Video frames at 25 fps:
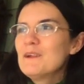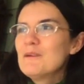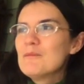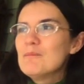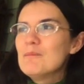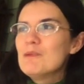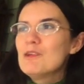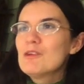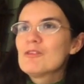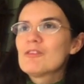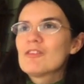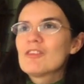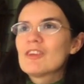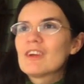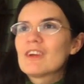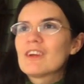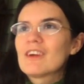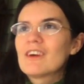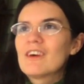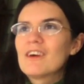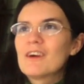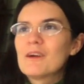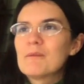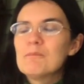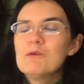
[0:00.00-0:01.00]
music
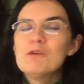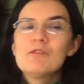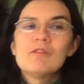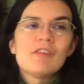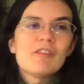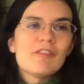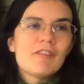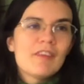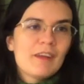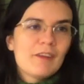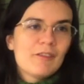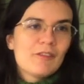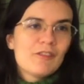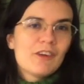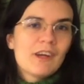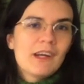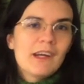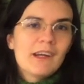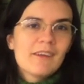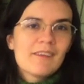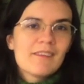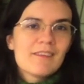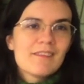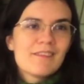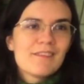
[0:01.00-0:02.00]
are movie
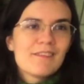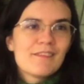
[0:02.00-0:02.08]
soundtracks.